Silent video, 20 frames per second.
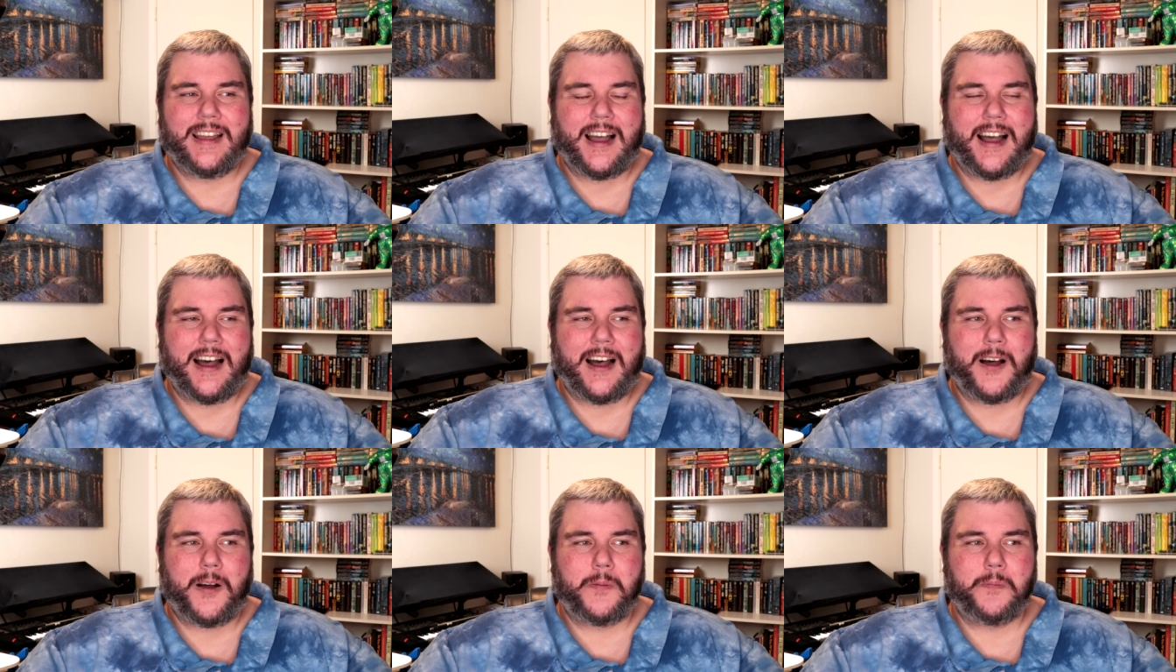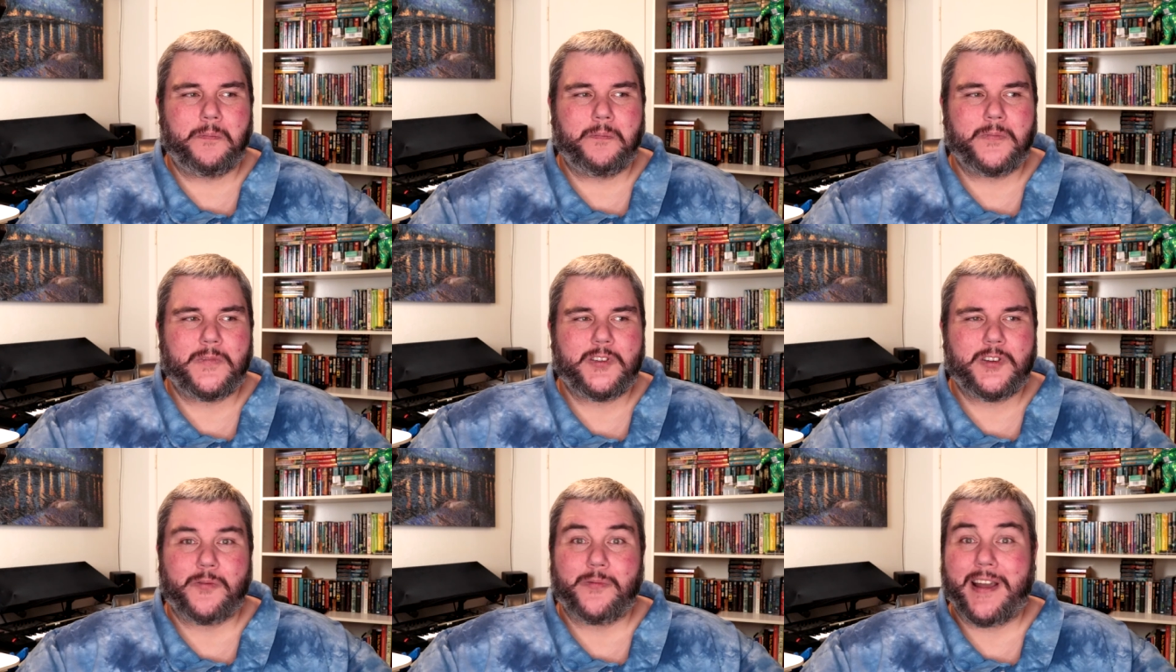Um,
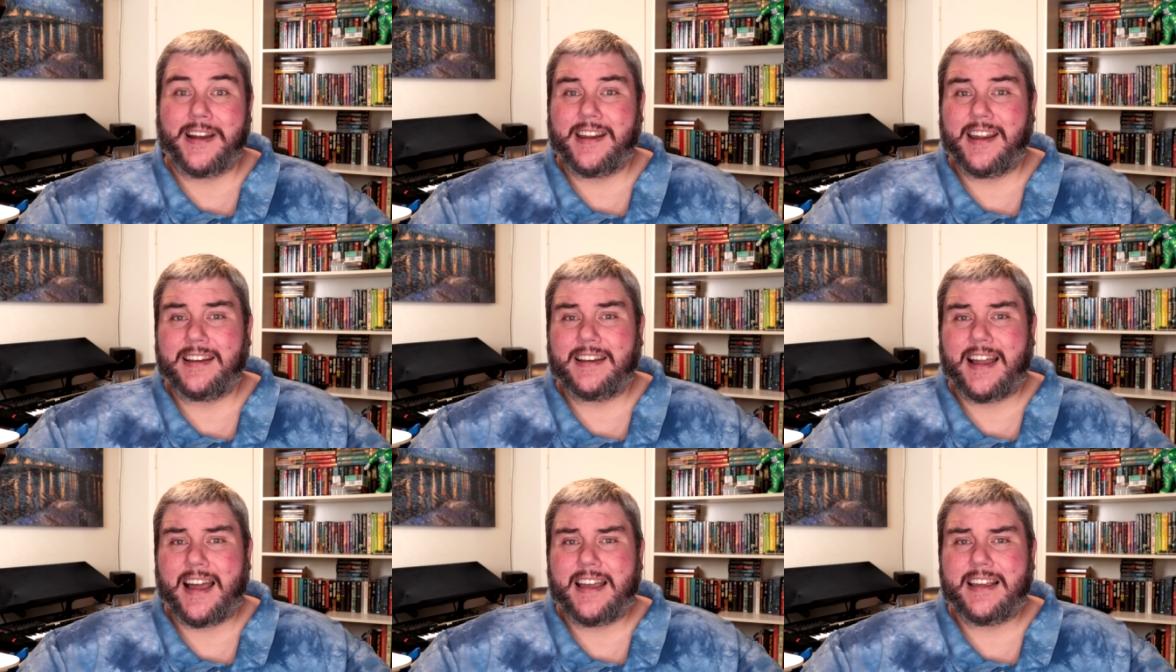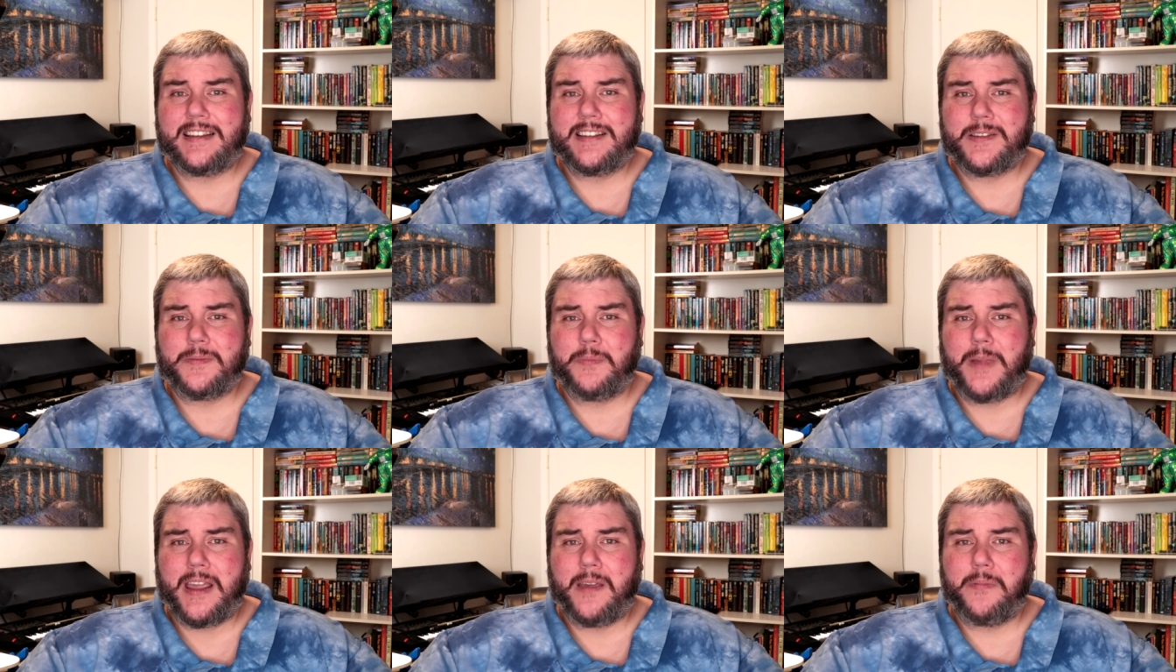to
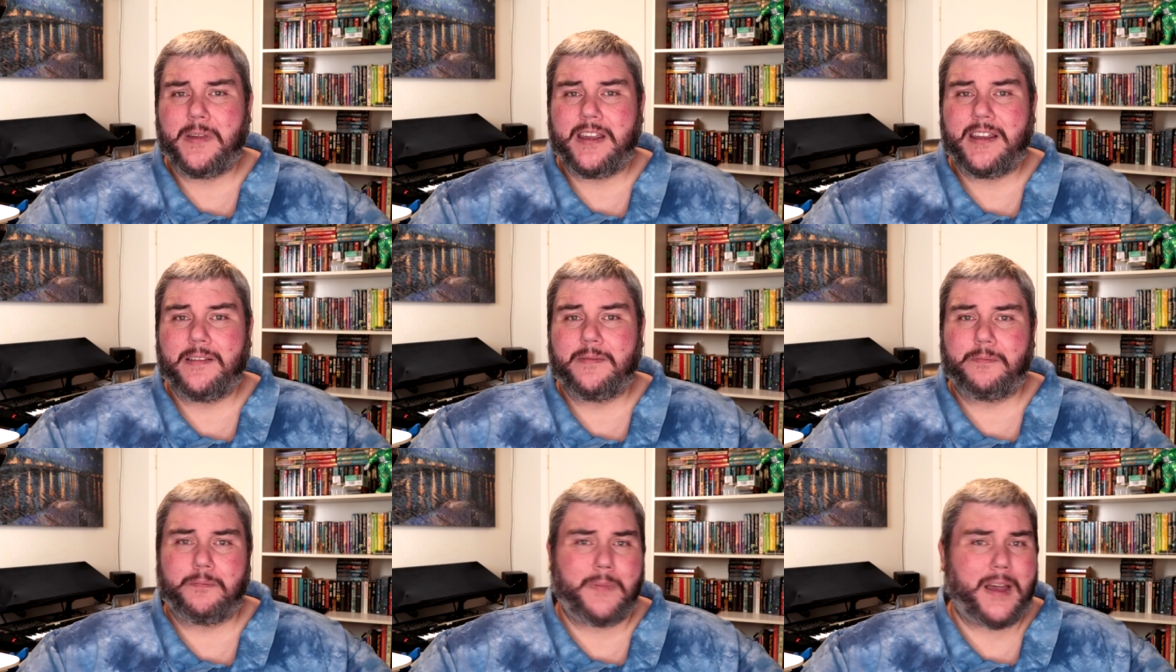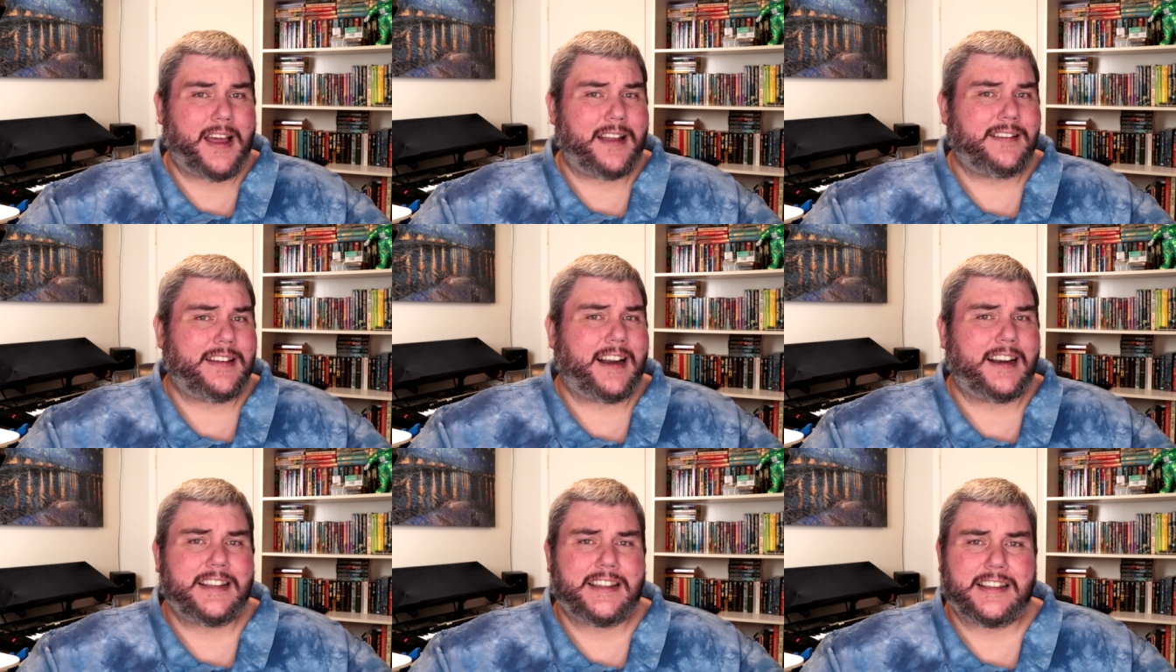recognize maybe,
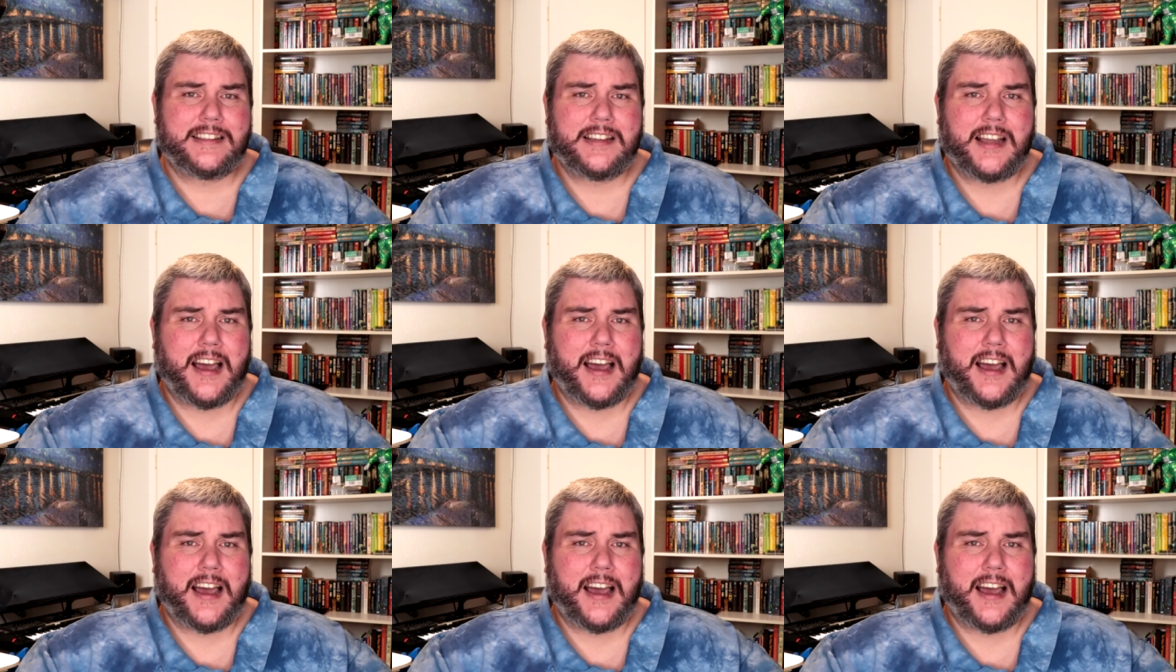not, not at the